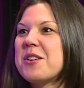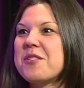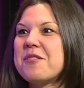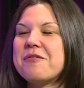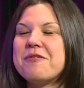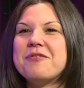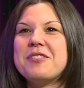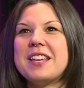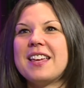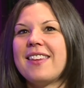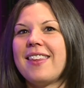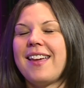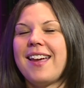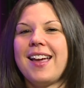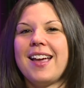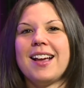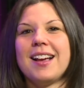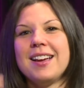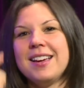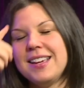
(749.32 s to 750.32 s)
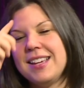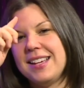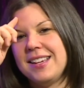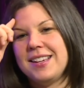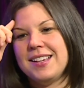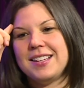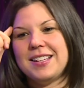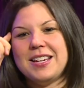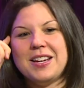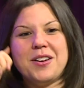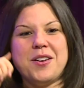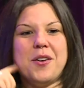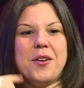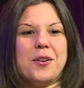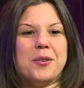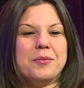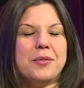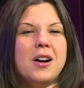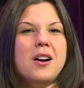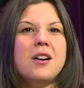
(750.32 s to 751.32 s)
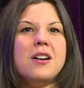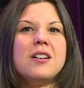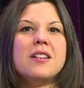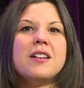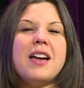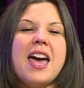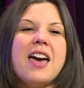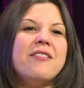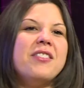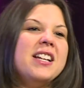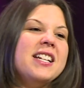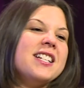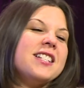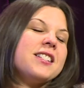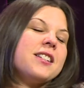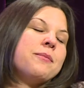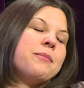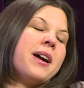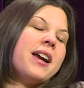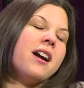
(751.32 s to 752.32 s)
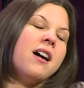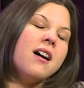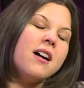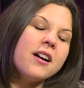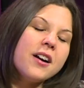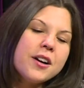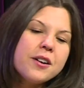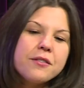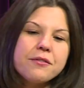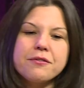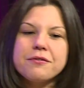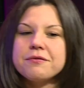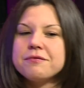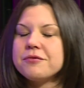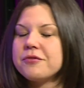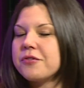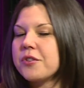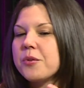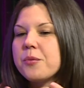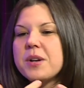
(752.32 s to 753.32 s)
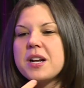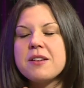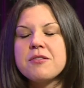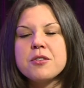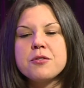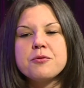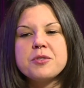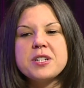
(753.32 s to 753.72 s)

you're feeling, heaviness in my heart for whatever